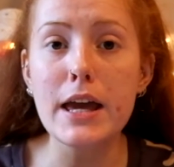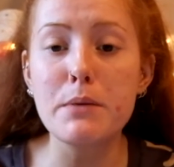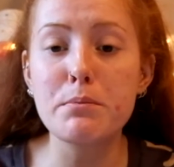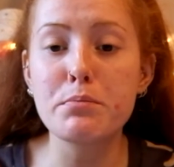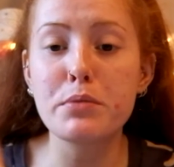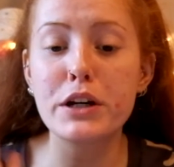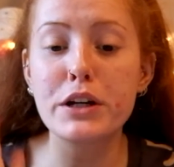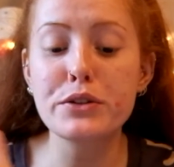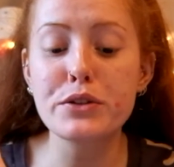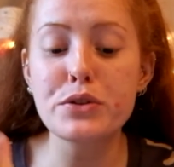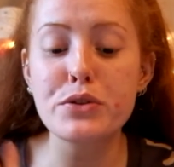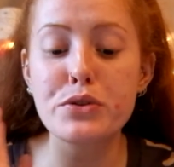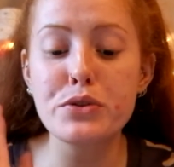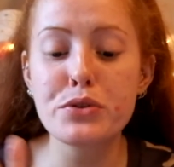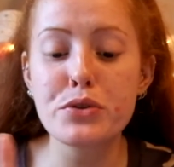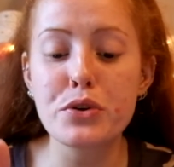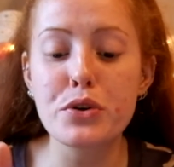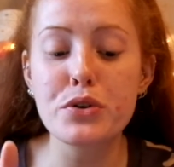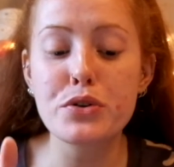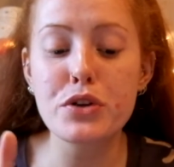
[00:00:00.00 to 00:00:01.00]
It brings
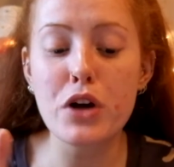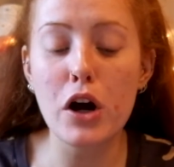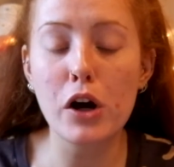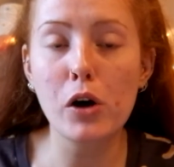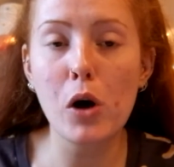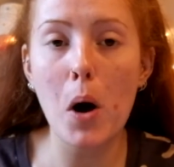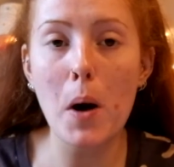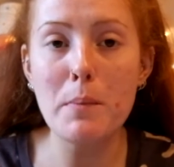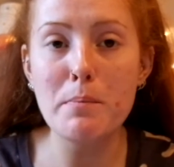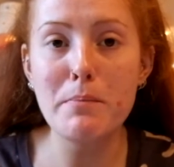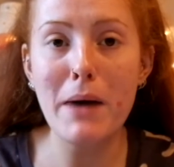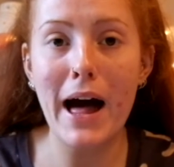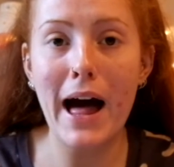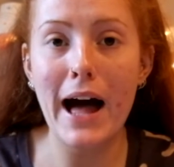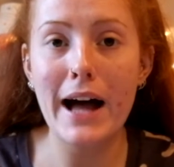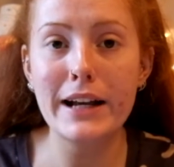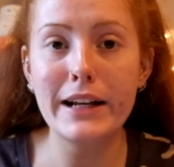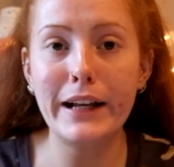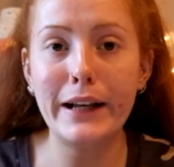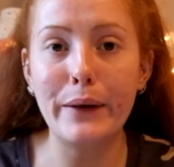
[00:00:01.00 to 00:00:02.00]
such a
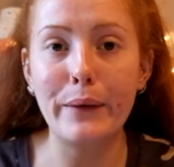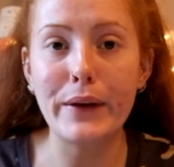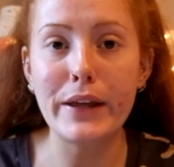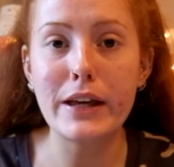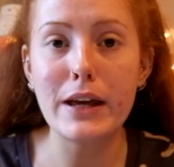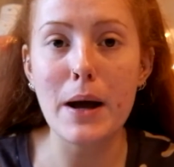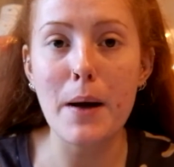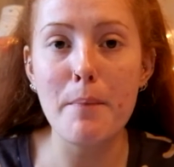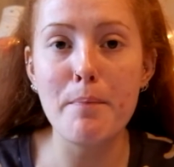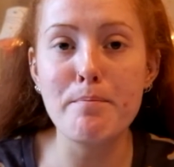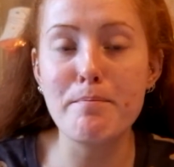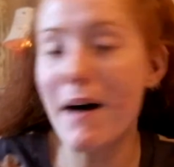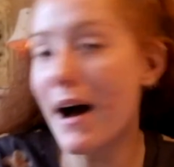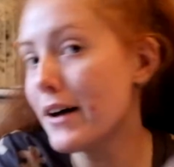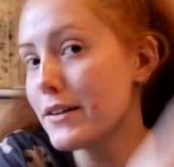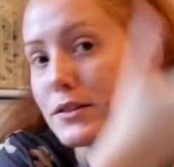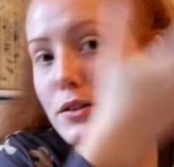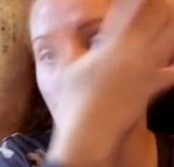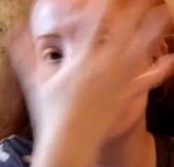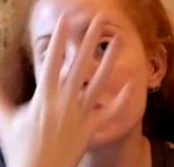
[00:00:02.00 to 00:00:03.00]
compact like
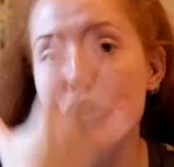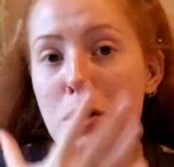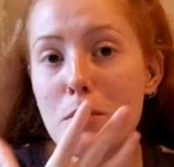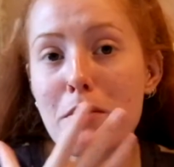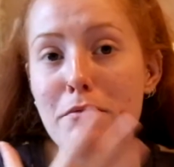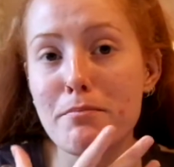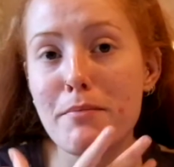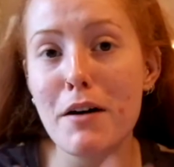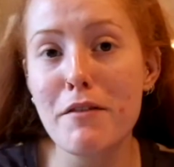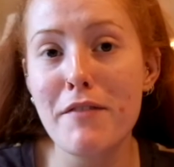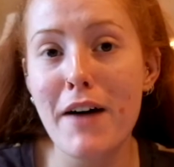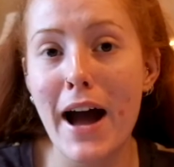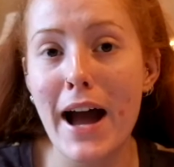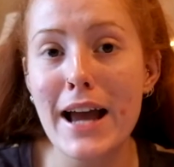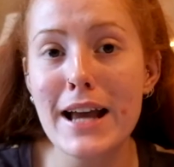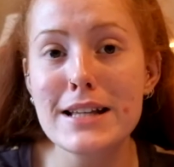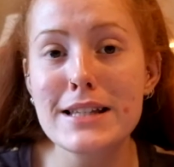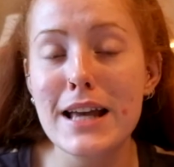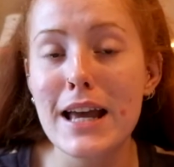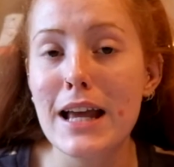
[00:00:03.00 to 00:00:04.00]
mask on top of my
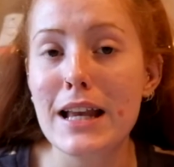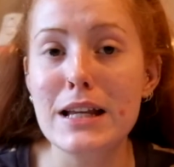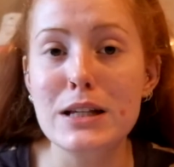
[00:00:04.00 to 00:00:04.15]
face.